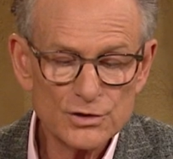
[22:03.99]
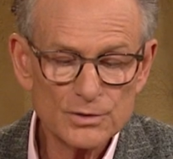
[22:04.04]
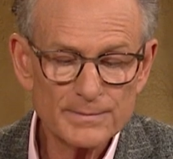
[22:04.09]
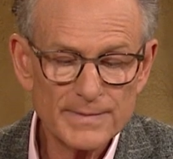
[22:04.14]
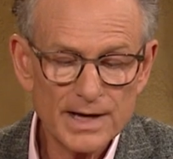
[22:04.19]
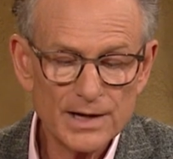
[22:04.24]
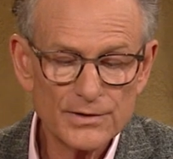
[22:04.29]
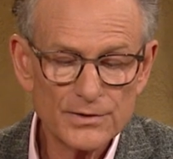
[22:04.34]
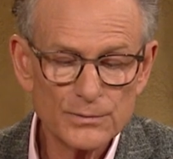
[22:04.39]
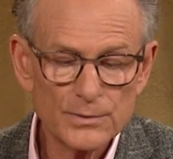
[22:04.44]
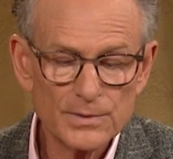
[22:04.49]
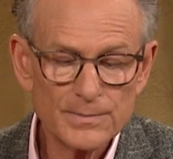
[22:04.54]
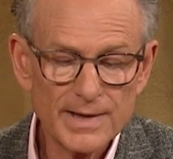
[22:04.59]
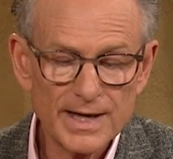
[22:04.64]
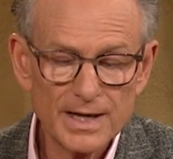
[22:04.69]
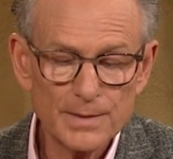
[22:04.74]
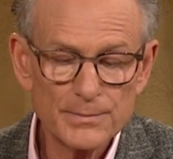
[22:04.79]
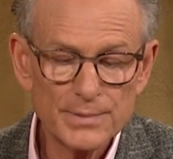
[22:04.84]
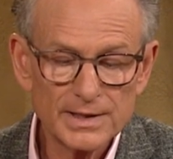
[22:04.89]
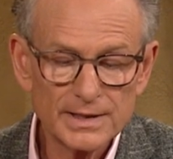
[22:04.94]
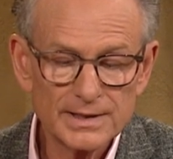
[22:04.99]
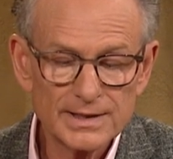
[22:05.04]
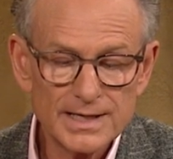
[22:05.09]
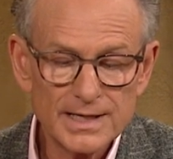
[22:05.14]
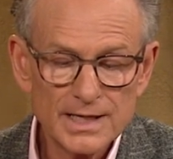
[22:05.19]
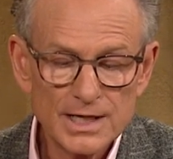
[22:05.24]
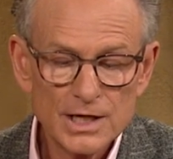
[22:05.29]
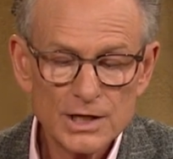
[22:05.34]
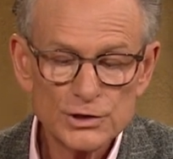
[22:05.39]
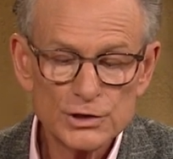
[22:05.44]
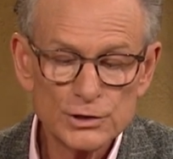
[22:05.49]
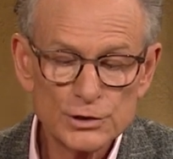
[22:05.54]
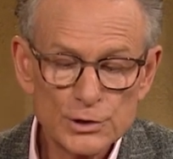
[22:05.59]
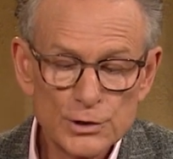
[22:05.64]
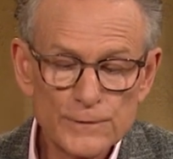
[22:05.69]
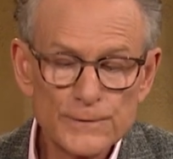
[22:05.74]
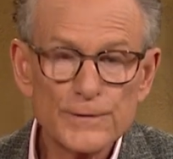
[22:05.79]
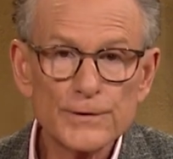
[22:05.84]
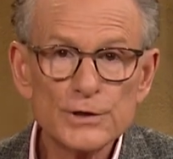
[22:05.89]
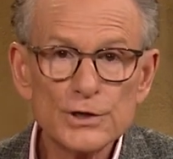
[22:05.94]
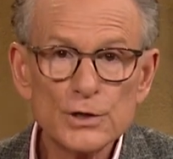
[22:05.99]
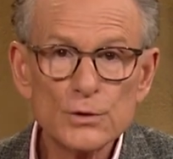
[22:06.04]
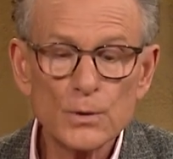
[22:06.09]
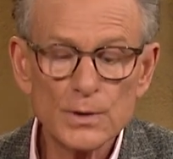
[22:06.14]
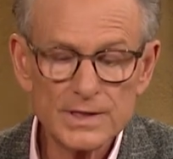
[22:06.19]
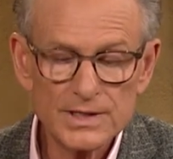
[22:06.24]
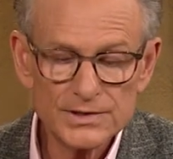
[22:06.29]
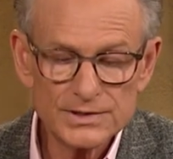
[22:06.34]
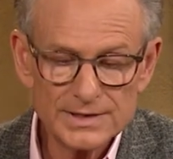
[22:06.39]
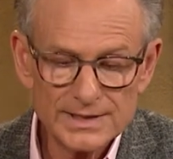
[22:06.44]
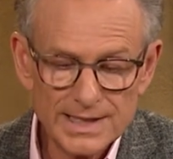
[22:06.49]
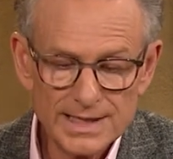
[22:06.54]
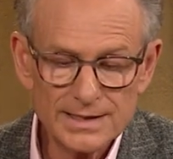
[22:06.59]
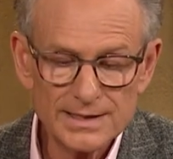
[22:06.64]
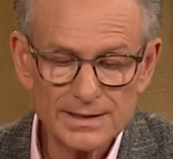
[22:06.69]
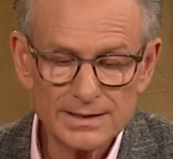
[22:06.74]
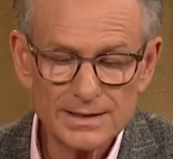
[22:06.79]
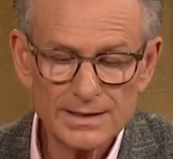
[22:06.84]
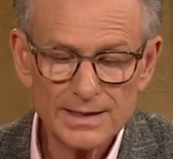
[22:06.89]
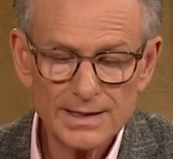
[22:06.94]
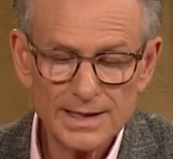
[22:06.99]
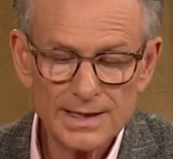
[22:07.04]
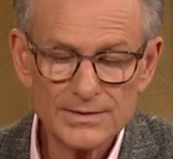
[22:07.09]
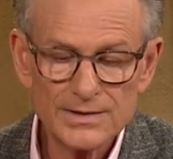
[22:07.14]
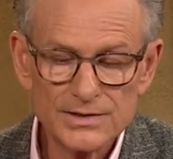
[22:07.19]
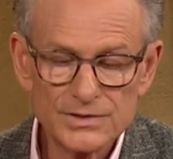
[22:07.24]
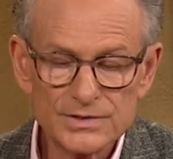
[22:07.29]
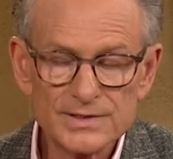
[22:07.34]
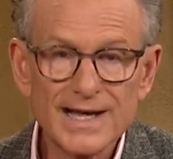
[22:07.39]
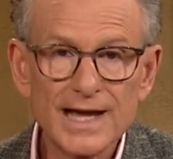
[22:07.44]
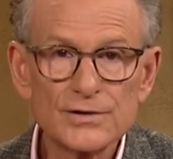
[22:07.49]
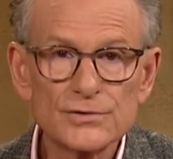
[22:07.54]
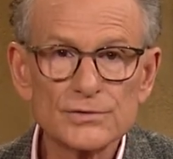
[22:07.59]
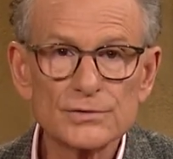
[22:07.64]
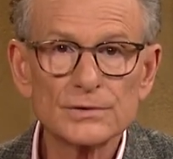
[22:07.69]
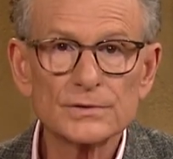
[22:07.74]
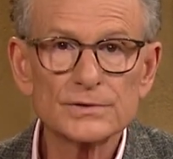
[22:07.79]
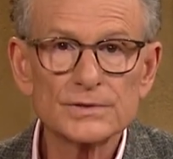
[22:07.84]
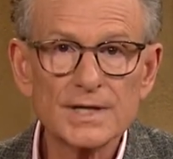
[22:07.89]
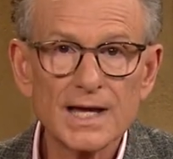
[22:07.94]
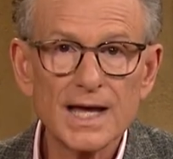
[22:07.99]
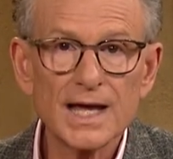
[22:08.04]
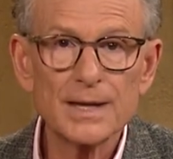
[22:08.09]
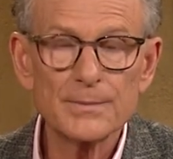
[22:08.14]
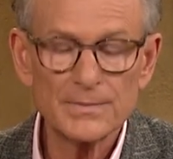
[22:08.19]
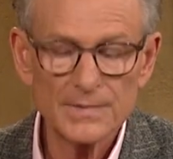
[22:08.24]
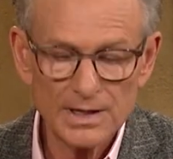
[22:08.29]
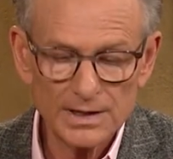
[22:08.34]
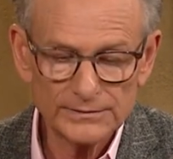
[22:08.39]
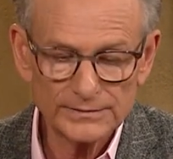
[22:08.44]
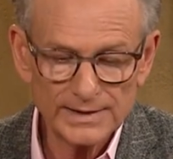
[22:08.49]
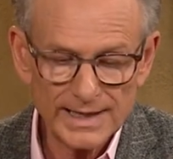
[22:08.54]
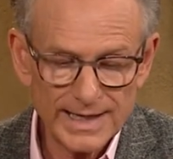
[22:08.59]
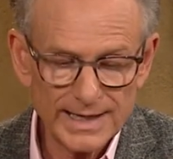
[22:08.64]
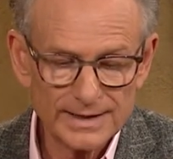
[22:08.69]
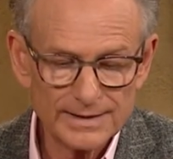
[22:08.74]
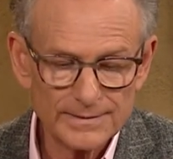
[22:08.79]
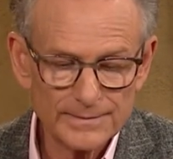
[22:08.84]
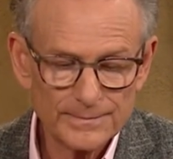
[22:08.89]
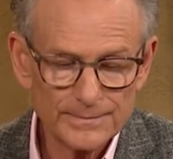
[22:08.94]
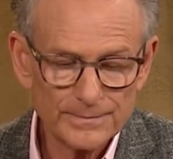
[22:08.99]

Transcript: your mouth with my ability to do for you what is needed in this natural time of lack.